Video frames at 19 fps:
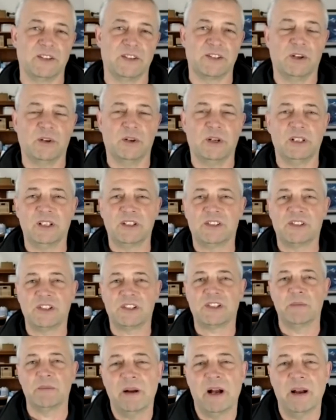So on this
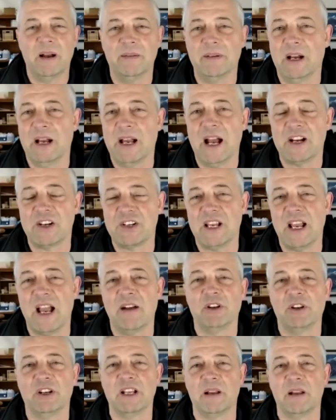system, I actually
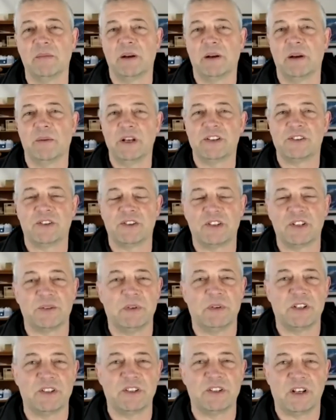haven't done my research as
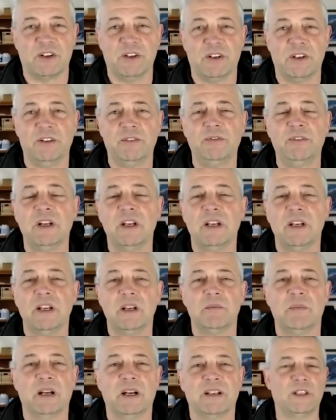much as I could have,
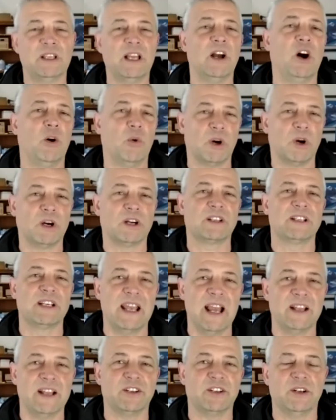but they all work
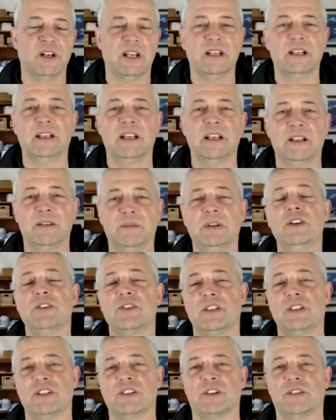together and
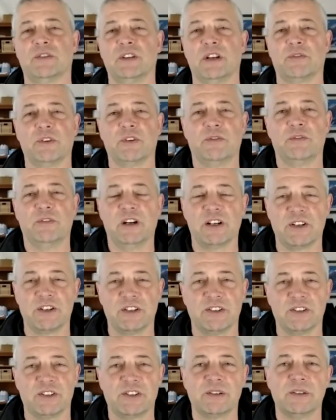usually serve different
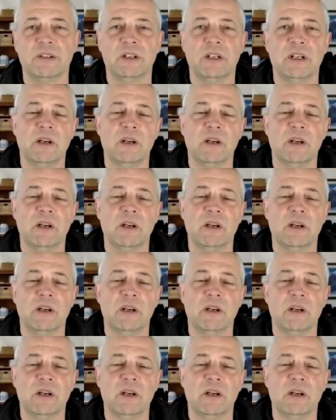functions.